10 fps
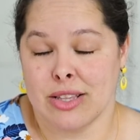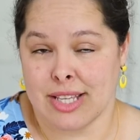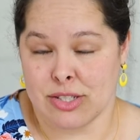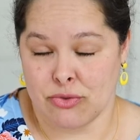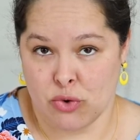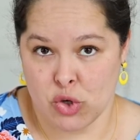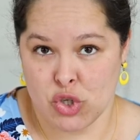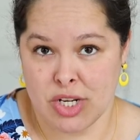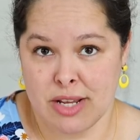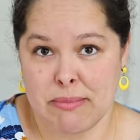That's
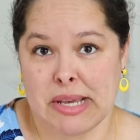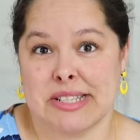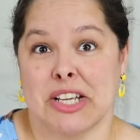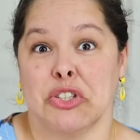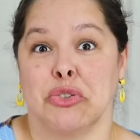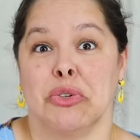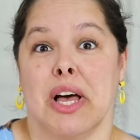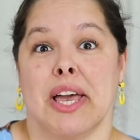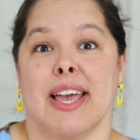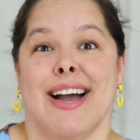unfortunate because I do
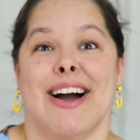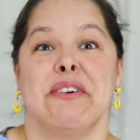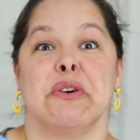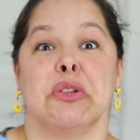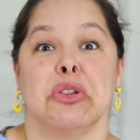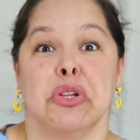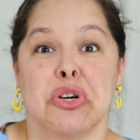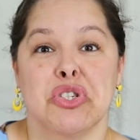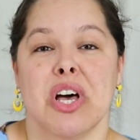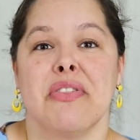like how it
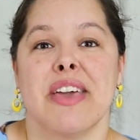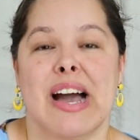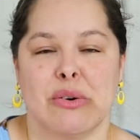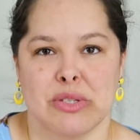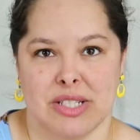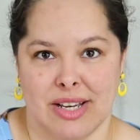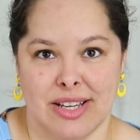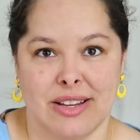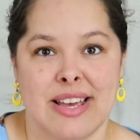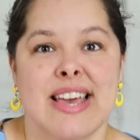looks on the
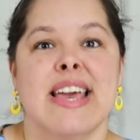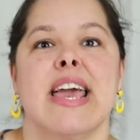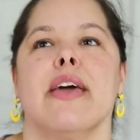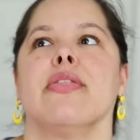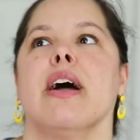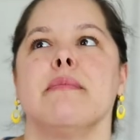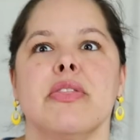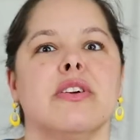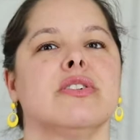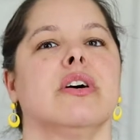outside. And I
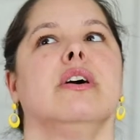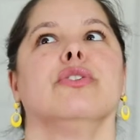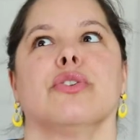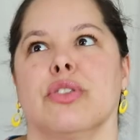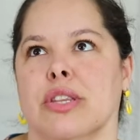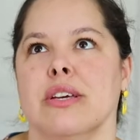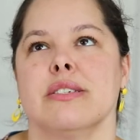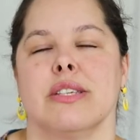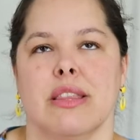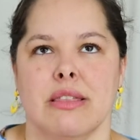mean, there's other
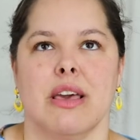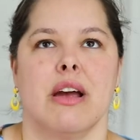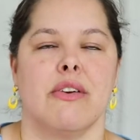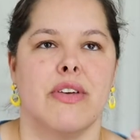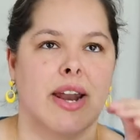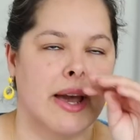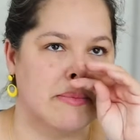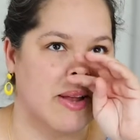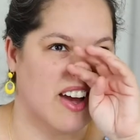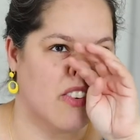things in there that
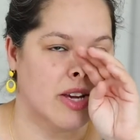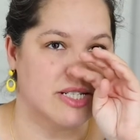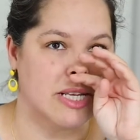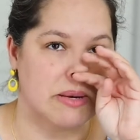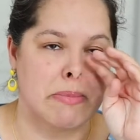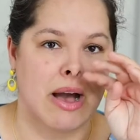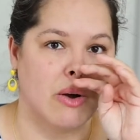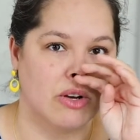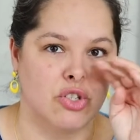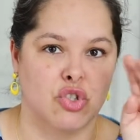I'm not crazy
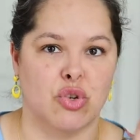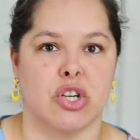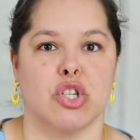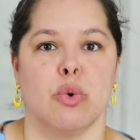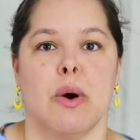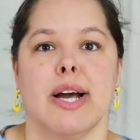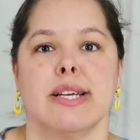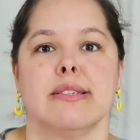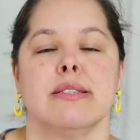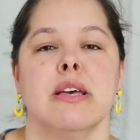about construction
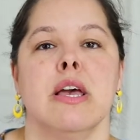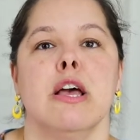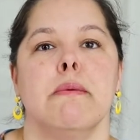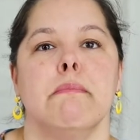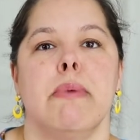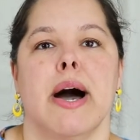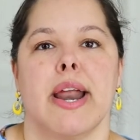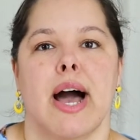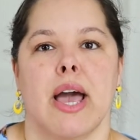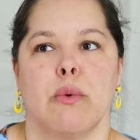wise,
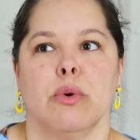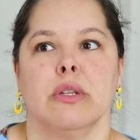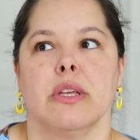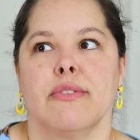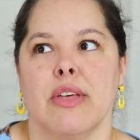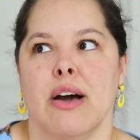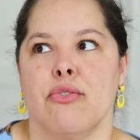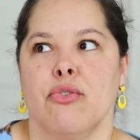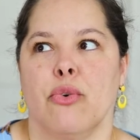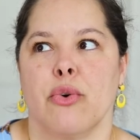but I will leave that
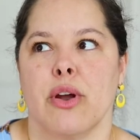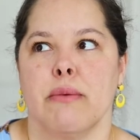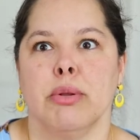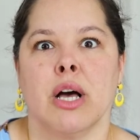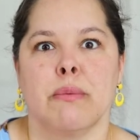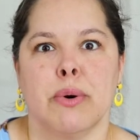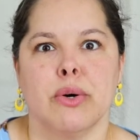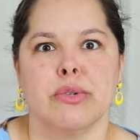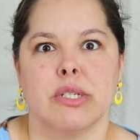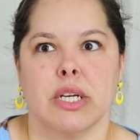for a blog
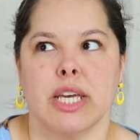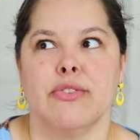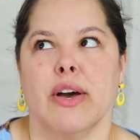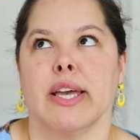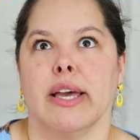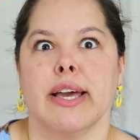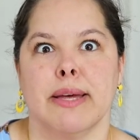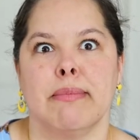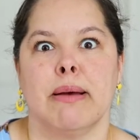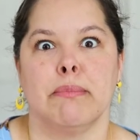post. If I can
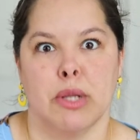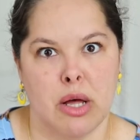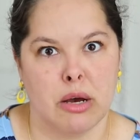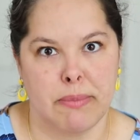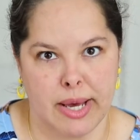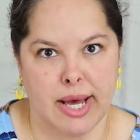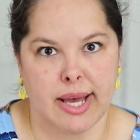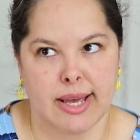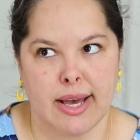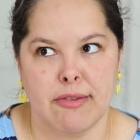get my blog
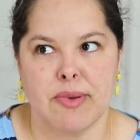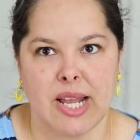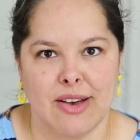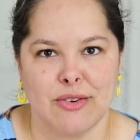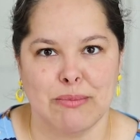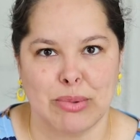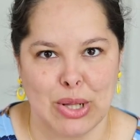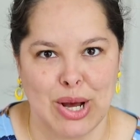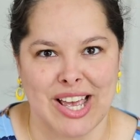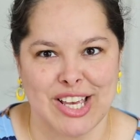back, I've been having
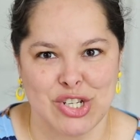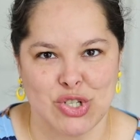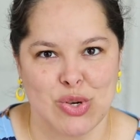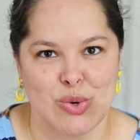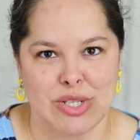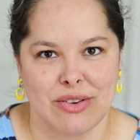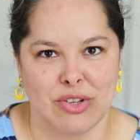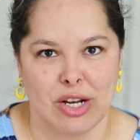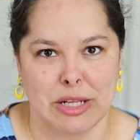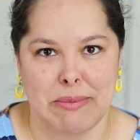blog issues. I've
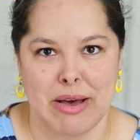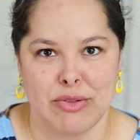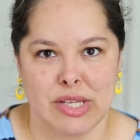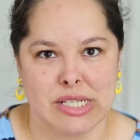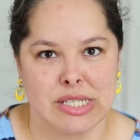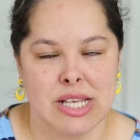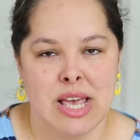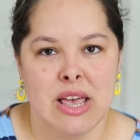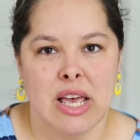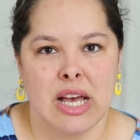talked about this
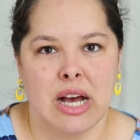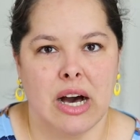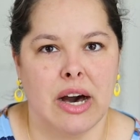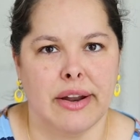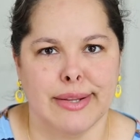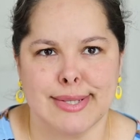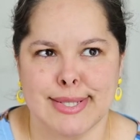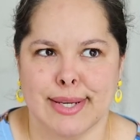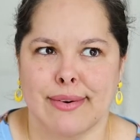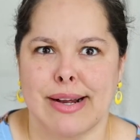on
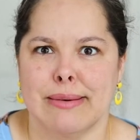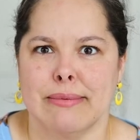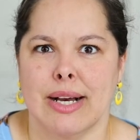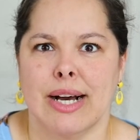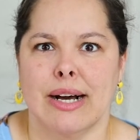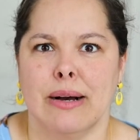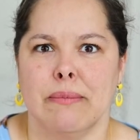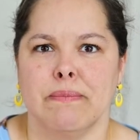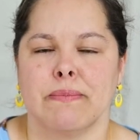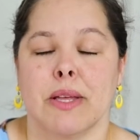Instagram.
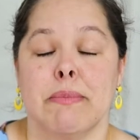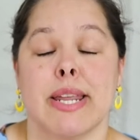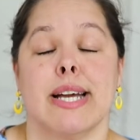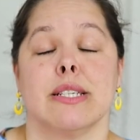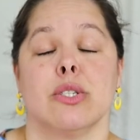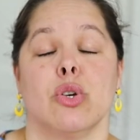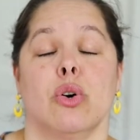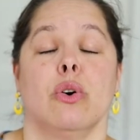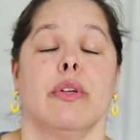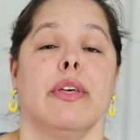Um, but yeah,
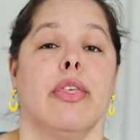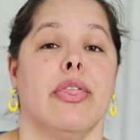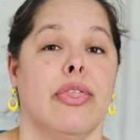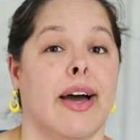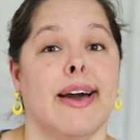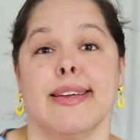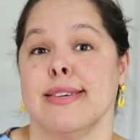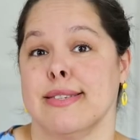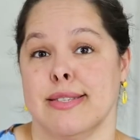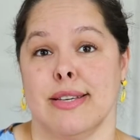so that
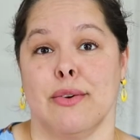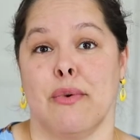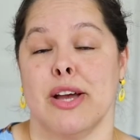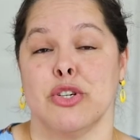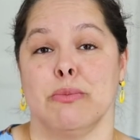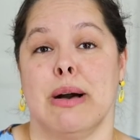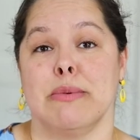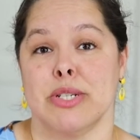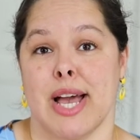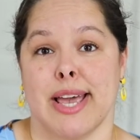is the Rigel
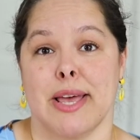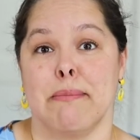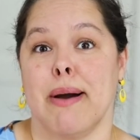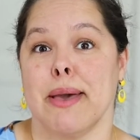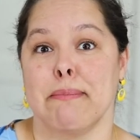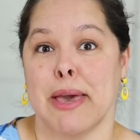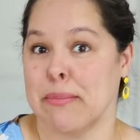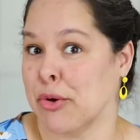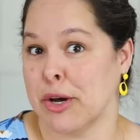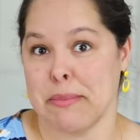Bomber Jacket by
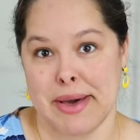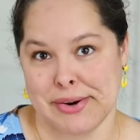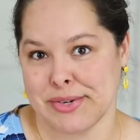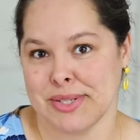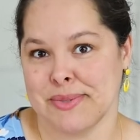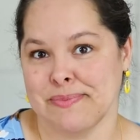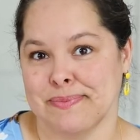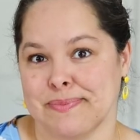Papercut Patterns.